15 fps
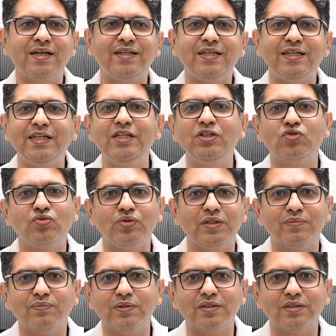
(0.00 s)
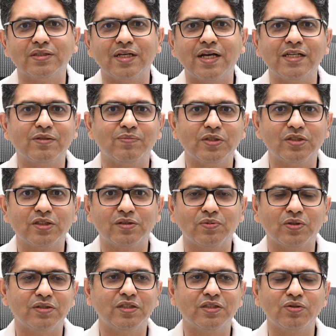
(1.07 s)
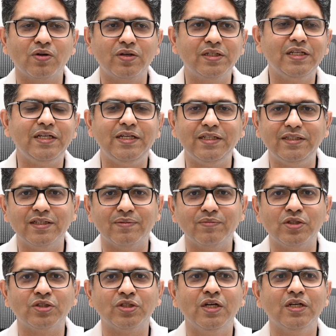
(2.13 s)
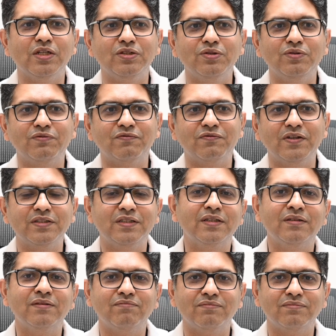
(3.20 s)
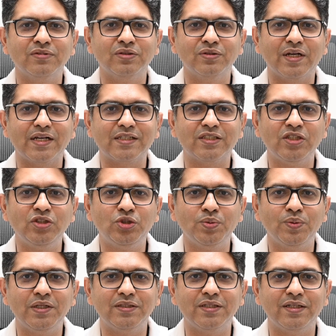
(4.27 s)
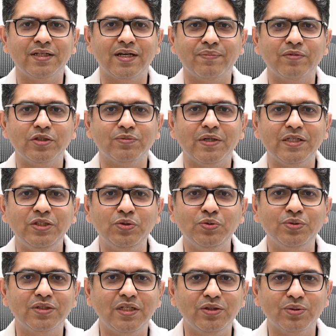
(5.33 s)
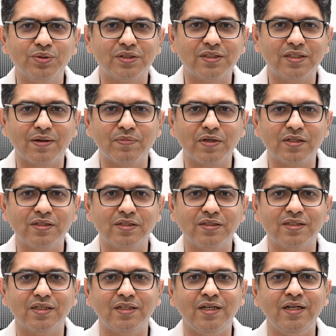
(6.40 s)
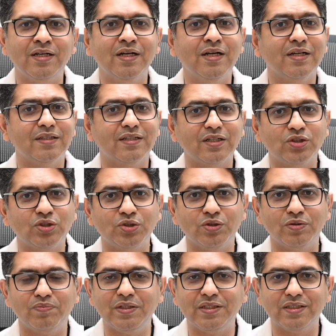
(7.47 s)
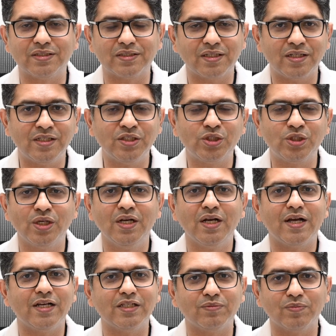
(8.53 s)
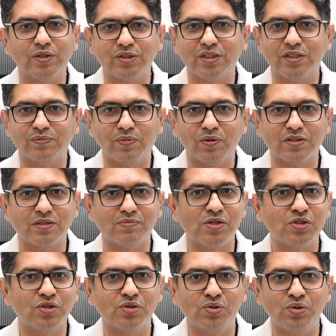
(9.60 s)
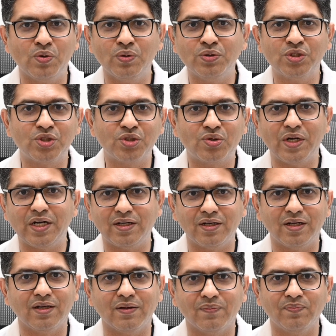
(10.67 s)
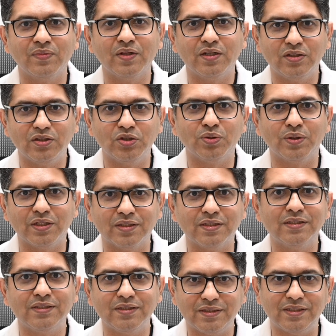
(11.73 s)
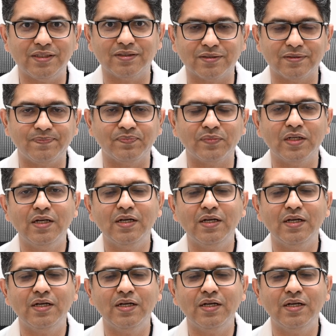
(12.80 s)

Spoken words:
and heat treatments as much as possible. There's already heat damage. You further, you know, accentuate the damage by using those chemicals and heat. That should be discouraged as much as possible. So no straightening during this season.